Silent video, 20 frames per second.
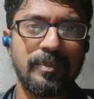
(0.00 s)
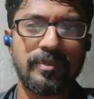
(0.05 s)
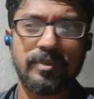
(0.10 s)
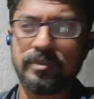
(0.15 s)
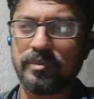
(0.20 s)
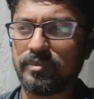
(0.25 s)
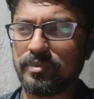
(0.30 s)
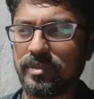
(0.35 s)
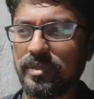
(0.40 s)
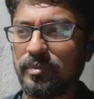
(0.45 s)

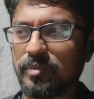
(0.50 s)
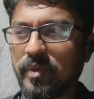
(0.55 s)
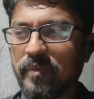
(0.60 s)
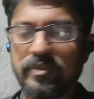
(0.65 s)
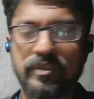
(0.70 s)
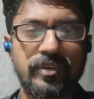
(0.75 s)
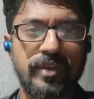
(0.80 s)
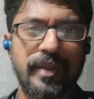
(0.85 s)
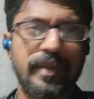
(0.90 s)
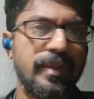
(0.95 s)
I think we have
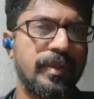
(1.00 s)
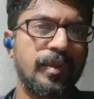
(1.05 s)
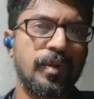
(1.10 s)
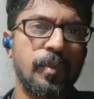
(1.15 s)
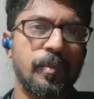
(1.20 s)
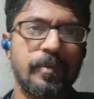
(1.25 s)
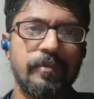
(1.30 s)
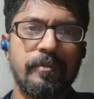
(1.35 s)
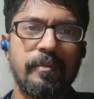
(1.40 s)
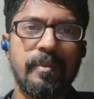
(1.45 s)
a trek
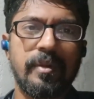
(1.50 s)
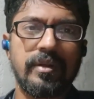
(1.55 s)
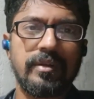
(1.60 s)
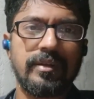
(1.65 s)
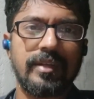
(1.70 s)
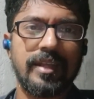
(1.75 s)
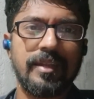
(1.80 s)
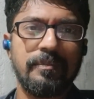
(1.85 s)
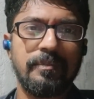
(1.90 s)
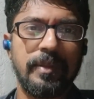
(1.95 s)
group of about
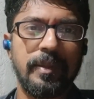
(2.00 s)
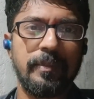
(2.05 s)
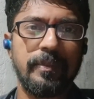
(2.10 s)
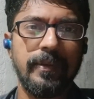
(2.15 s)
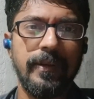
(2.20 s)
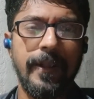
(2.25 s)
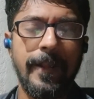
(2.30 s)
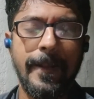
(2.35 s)
10 people